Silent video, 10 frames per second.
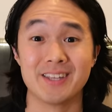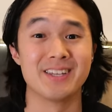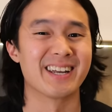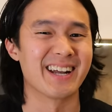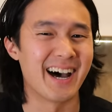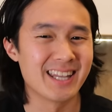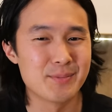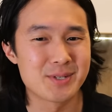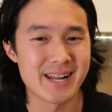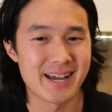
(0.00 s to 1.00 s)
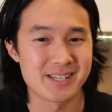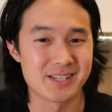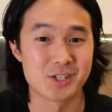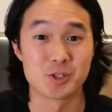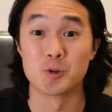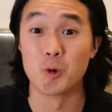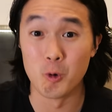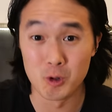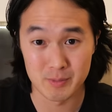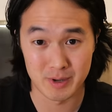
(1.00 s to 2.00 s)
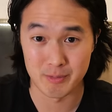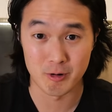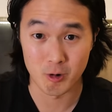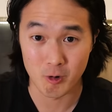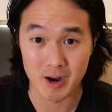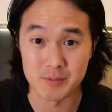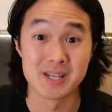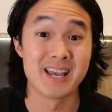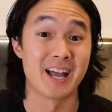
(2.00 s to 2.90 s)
You get unlimited access to all of my programs